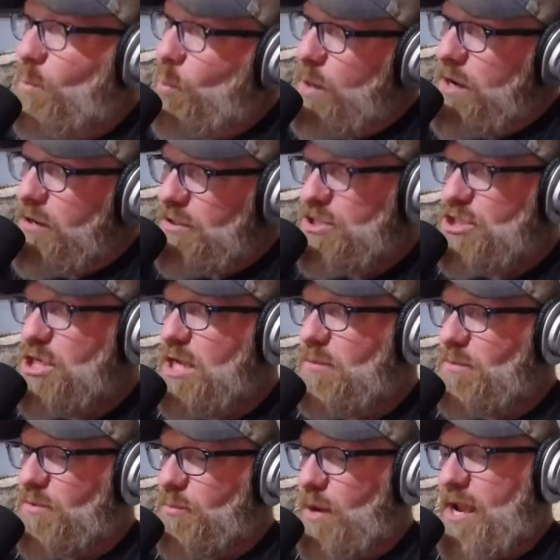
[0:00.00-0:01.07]
weird shit
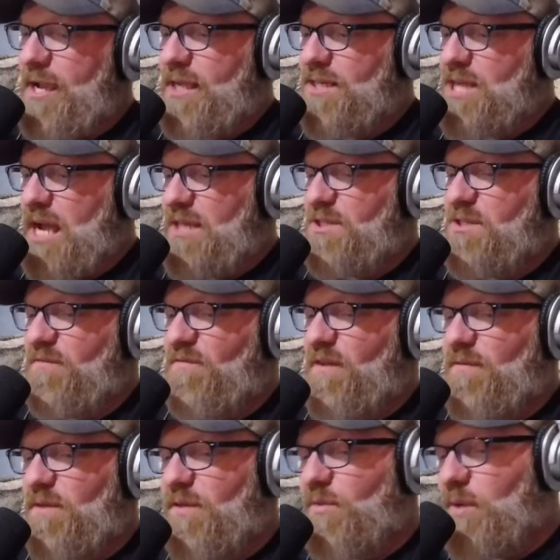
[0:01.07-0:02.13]
with Ray. In
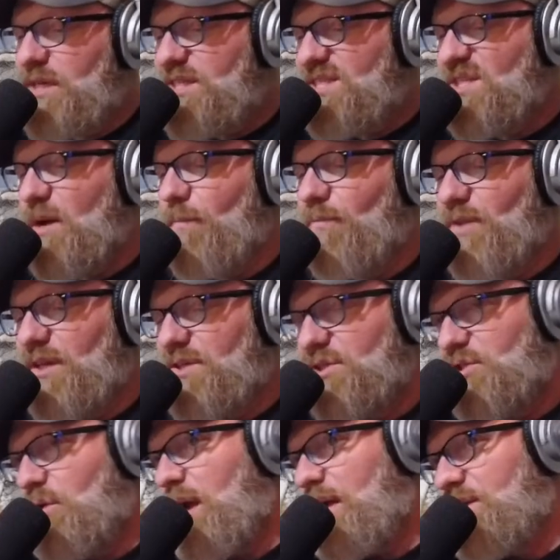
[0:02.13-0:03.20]
1953, something
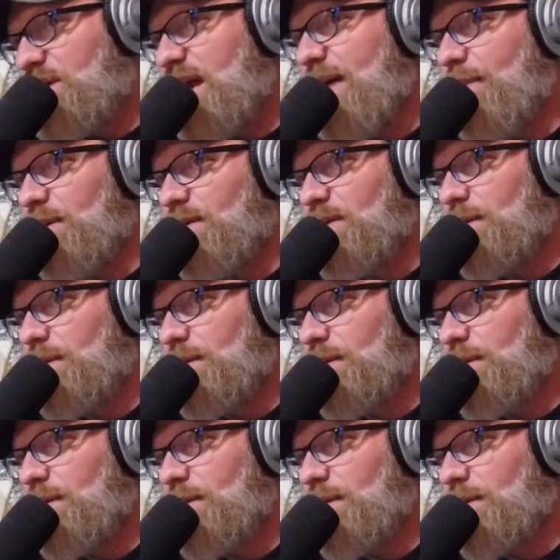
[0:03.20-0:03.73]
strange happened.